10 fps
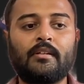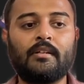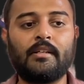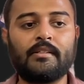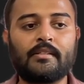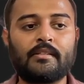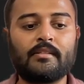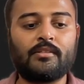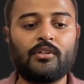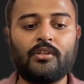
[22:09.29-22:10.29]
I'll just
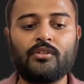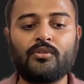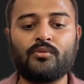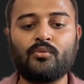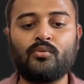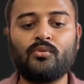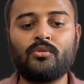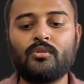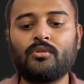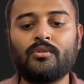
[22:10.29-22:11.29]
change it to
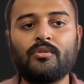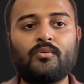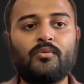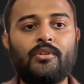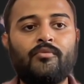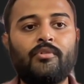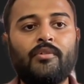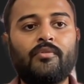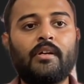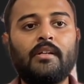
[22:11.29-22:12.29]

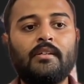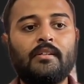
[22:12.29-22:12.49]
125.